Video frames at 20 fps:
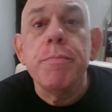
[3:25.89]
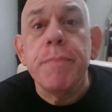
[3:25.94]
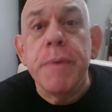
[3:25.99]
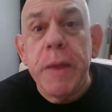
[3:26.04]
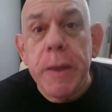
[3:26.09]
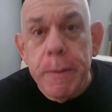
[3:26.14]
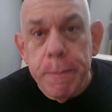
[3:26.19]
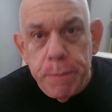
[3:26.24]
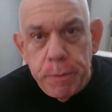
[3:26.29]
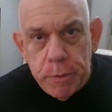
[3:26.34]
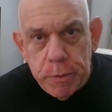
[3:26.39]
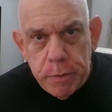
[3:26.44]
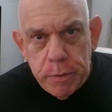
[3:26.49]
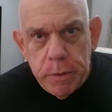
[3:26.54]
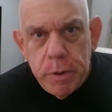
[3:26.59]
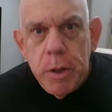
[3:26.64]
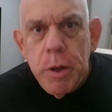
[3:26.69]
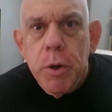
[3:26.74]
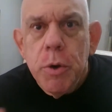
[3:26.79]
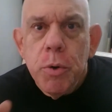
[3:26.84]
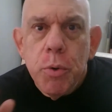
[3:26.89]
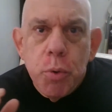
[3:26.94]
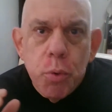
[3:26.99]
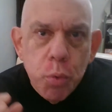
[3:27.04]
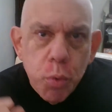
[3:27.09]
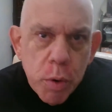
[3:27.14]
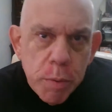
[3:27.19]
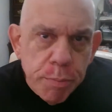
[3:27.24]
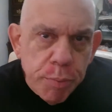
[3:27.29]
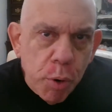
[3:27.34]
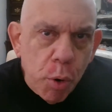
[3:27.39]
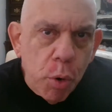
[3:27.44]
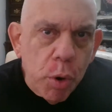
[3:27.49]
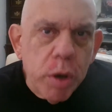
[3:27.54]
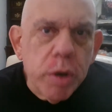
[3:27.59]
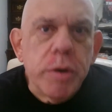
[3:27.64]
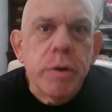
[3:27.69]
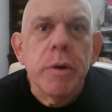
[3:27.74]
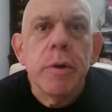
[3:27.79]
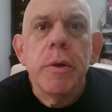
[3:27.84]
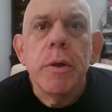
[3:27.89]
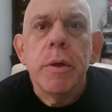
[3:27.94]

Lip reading: people who report